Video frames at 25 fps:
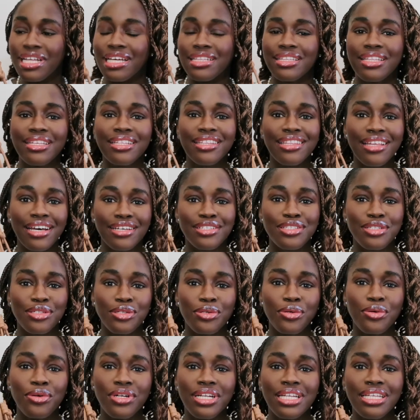I think that's
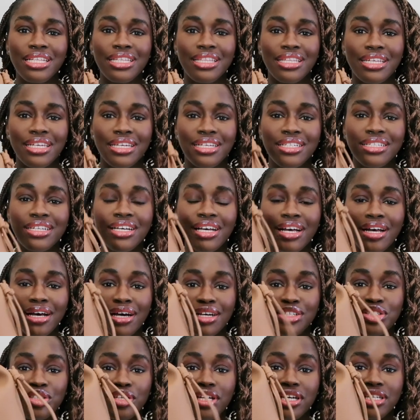the only thing.
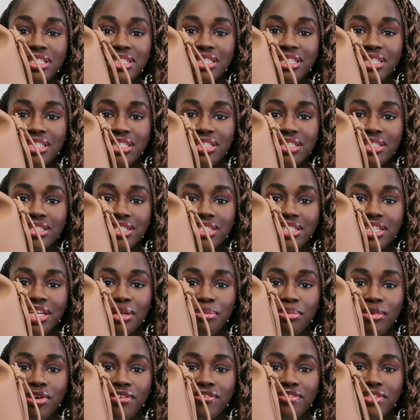As you can see, the
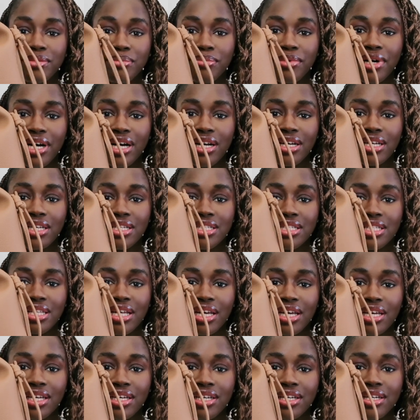shape of the bag is
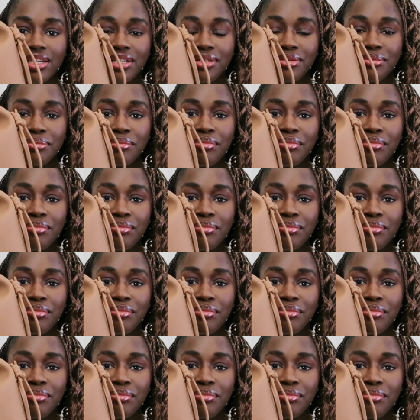like,